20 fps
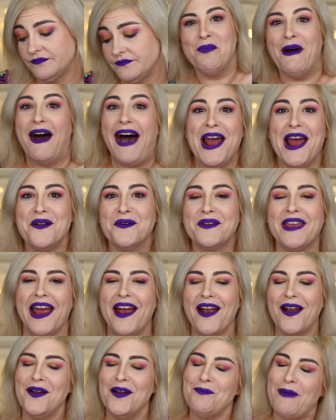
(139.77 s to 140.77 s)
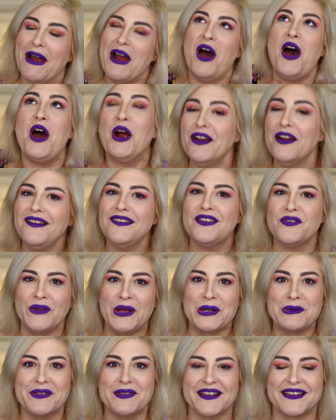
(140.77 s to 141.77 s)
But I don't care, my heart is
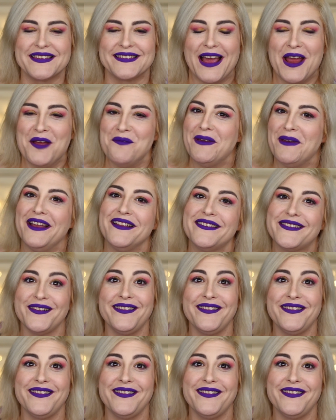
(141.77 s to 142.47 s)
filled with excitement,